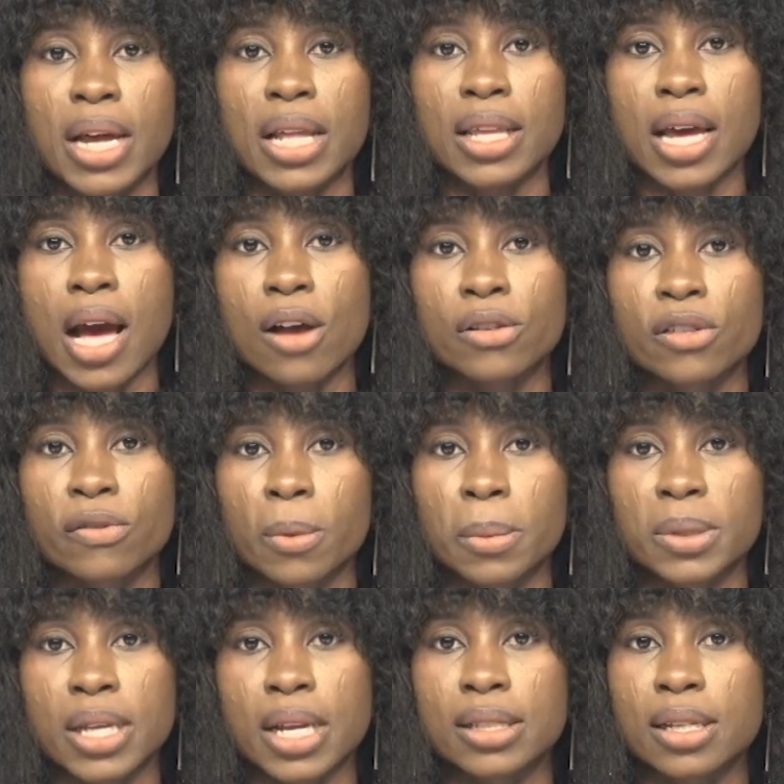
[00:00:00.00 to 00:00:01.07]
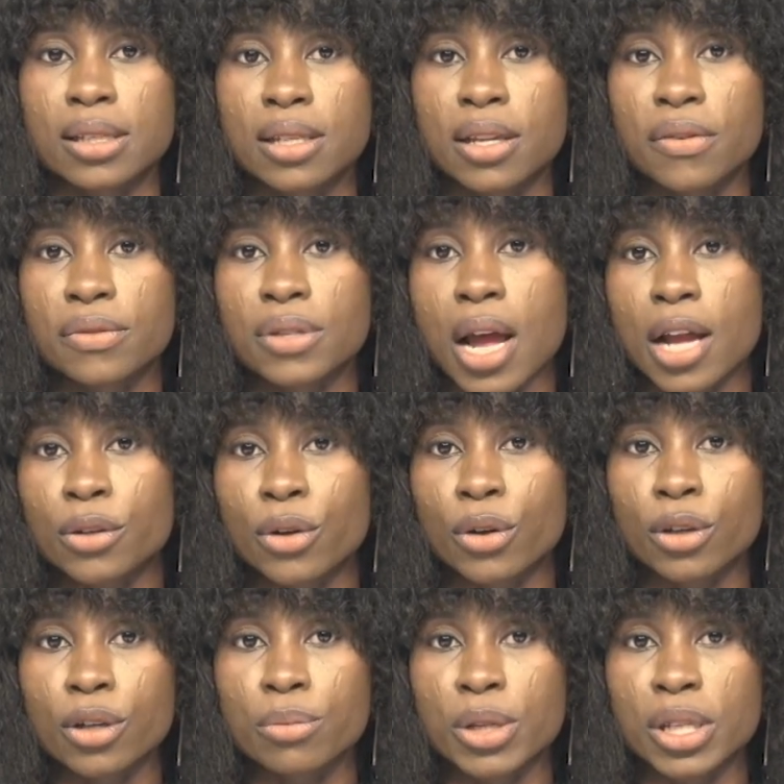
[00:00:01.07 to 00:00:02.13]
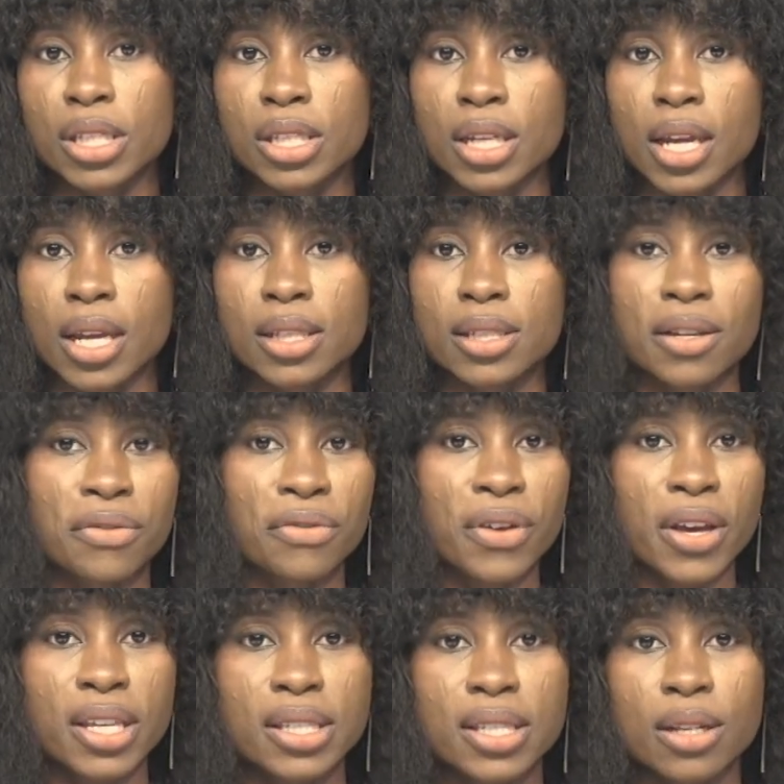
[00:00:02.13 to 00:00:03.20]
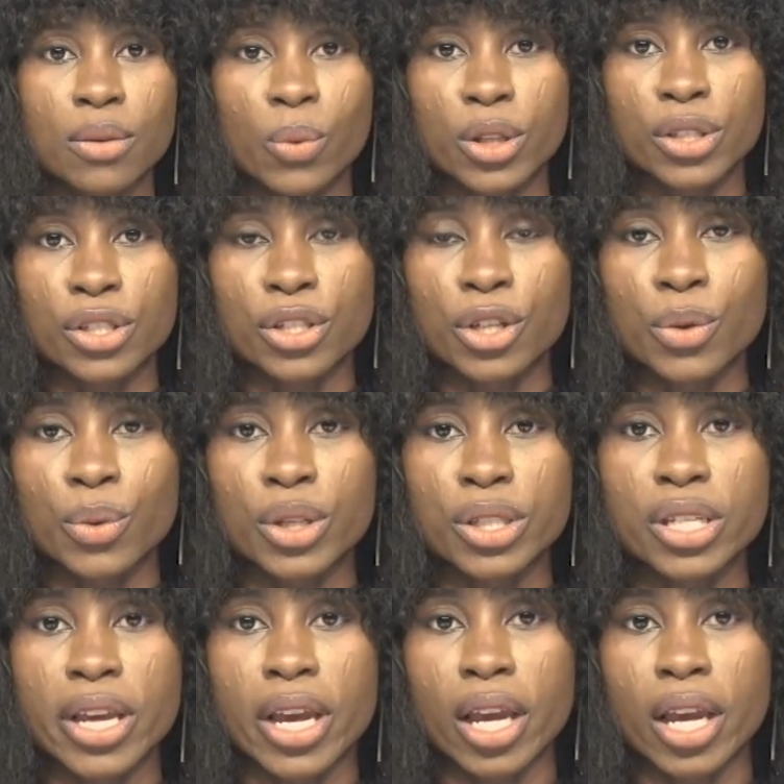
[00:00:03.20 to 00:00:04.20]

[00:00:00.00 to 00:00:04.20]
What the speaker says: The House of Representatives ad hoc committee interfacing with security